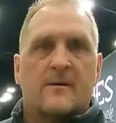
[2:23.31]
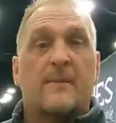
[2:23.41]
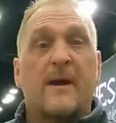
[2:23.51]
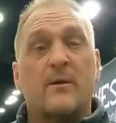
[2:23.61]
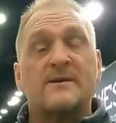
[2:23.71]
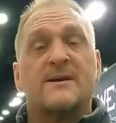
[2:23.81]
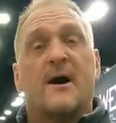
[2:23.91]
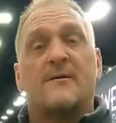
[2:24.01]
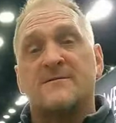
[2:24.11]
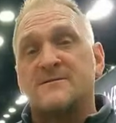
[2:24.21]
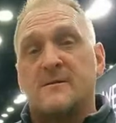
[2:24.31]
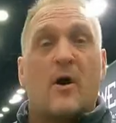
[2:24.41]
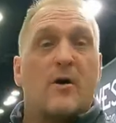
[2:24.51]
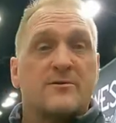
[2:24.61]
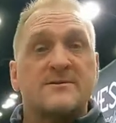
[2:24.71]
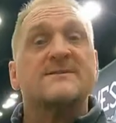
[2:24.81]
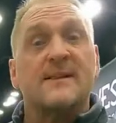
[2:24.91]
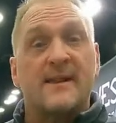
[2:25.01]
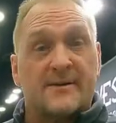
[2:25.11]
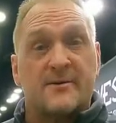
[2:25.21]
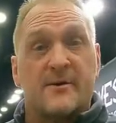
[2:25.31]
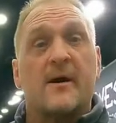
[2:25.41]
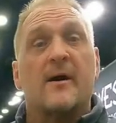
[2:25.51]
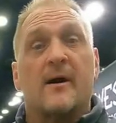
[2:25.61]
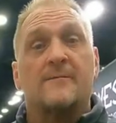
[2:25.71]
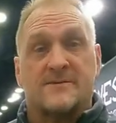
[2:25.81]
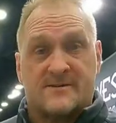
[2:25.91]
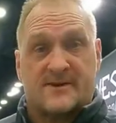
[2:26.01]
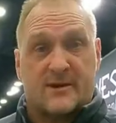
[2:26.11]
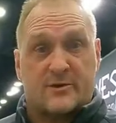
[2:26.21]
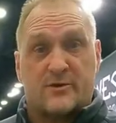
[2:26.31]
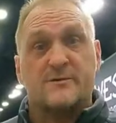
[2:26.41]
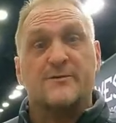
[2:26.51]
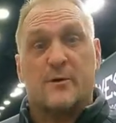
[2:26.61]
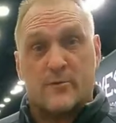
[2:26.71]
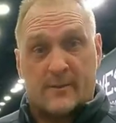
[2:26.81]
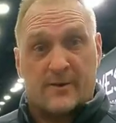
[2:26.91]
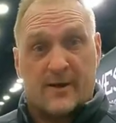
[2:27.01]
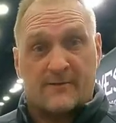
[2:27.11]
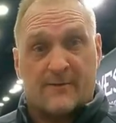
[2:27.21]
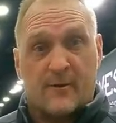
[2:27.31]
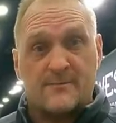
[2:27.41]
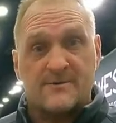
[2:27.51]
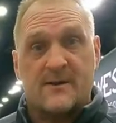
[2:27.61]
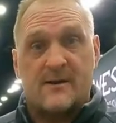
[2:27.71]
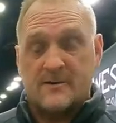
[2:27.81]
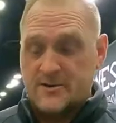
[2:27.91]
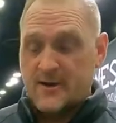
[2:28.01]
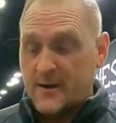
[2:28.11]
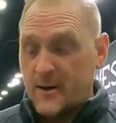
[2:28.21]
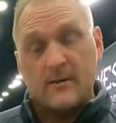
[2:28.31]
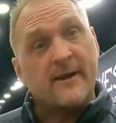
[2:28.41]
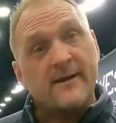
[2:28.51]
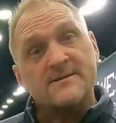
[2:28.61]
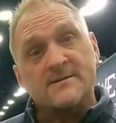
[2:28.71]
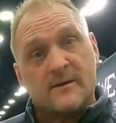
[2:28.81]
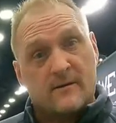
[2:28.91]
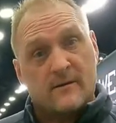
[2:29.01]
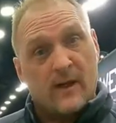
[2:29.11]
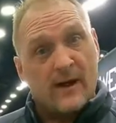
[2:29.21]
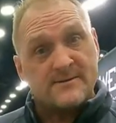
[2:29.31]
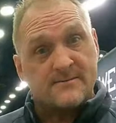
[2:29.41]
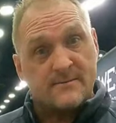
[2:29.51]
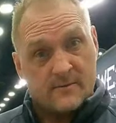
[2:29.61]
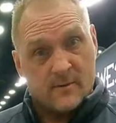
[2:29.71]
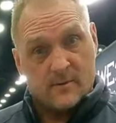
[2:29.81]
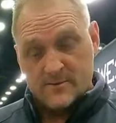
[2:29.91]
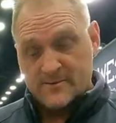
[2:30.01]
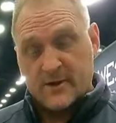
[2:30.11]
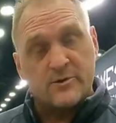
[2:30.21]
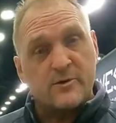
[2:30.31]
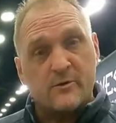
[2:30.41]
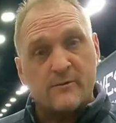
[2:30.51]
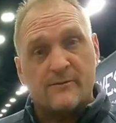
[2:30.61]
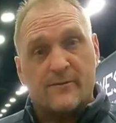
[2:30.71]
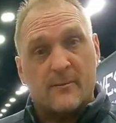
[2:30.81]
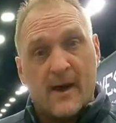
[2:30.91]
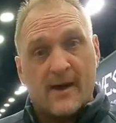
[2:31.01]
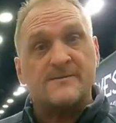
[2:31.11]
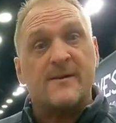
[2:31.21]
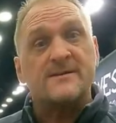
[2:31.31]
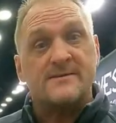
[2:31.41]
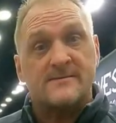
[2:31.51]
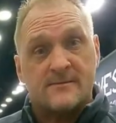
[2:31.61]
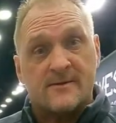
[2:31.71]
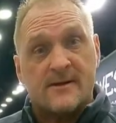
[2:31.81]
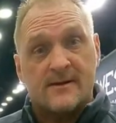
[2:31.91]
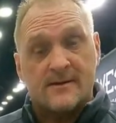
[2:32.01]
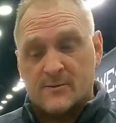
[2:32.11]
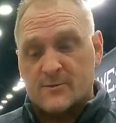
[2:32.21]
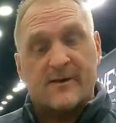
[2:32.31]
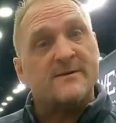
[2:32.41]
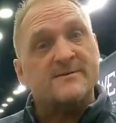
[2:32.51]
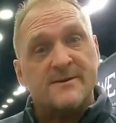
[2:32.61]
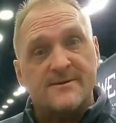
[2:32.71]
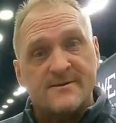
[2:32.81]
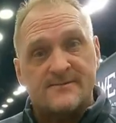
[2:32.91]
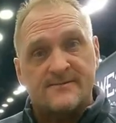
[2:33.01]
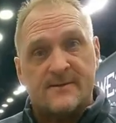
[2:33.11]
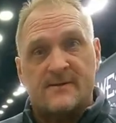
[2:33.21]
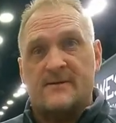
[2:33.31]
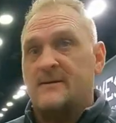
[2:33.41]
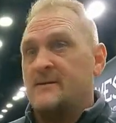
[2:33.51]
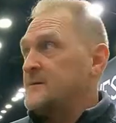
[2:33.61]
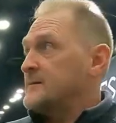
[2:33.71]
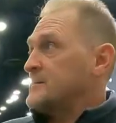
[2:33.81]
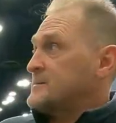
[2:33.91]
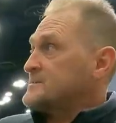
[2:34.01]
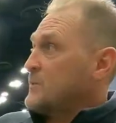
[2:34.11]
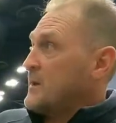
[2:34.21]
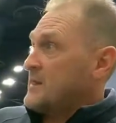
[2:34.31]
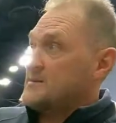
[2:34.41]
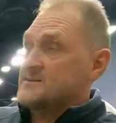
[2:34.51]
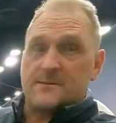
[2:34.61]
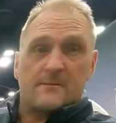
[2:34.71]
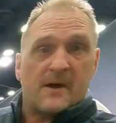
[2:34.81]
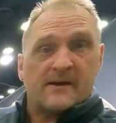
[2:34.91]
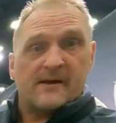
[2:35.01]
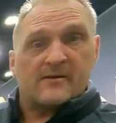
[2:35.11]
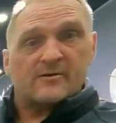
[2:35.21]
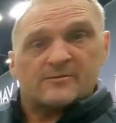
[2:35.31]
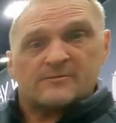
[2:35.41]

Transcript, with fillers: May Wes offers the largest selection of skid shoes for grain platforms. Check out a latest Kloss skid shoe for the MaxFlex uh, grain head series, as well as many other